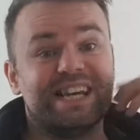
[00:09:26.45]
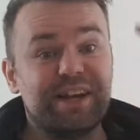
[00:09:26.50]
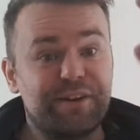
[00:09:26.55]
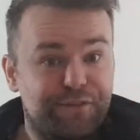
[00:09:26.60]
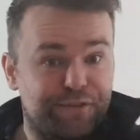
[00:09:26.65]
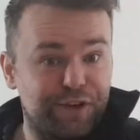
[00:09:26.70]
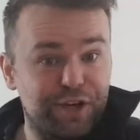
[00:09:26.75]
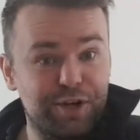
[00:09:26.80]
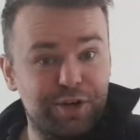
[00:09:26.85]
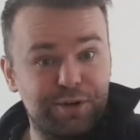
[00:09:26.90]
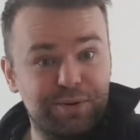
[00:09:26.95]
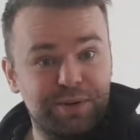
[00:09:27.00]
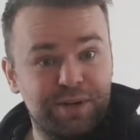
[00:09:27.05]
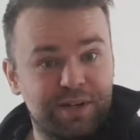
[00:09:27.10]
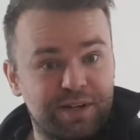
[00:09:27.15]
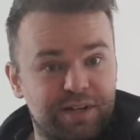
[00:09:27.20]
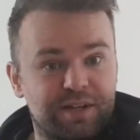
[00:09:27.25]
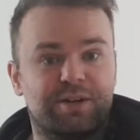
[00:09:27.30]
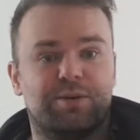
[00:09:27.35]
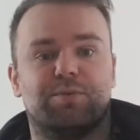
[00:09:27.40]
If you
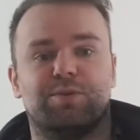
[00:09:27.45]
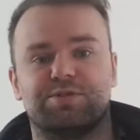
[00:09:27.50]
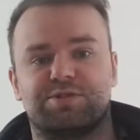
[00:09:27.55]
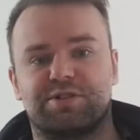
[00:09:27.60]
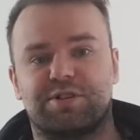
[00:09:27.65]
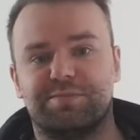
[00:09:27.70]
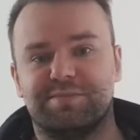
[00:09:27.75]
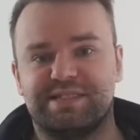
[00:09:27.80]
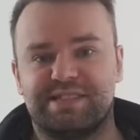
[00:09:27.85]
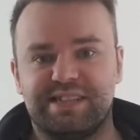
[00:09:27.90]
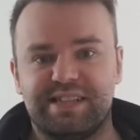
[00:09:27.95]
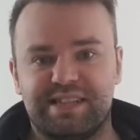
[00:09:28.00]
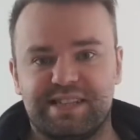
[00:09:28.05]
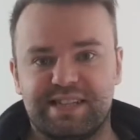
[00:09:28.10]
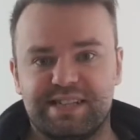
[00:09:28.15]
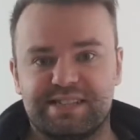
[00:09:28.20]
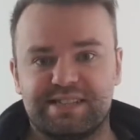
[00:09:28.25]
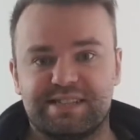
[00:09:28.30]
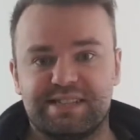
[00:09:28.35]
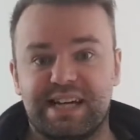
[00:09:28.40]
want to come and see
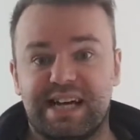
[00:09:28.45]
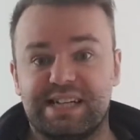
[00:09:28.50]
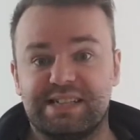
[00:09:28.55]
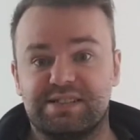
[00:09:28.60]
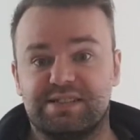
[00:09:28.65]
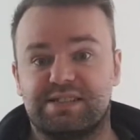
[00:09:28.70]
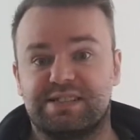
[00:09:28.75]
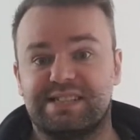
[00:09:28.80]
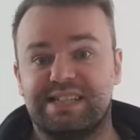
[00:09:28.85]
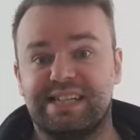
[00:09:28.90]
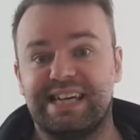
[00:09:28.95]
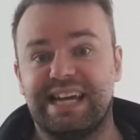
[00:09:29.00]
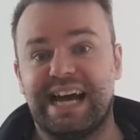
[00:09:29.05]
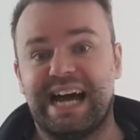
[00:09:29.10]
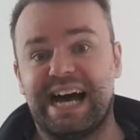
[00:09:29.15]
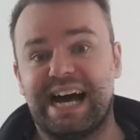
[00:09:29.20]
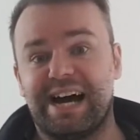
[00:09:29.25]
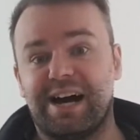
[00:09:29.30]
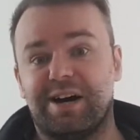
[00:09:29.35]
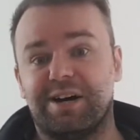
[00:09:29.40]
this and see
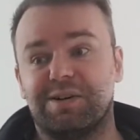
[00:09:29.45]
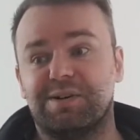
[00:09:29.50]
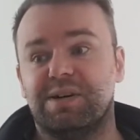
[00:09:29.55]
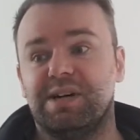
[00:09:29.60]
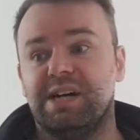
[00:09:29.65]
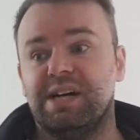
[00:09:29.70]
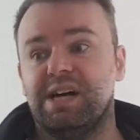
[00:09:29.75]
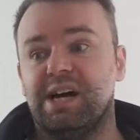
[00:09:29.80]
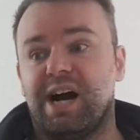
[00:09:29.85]
how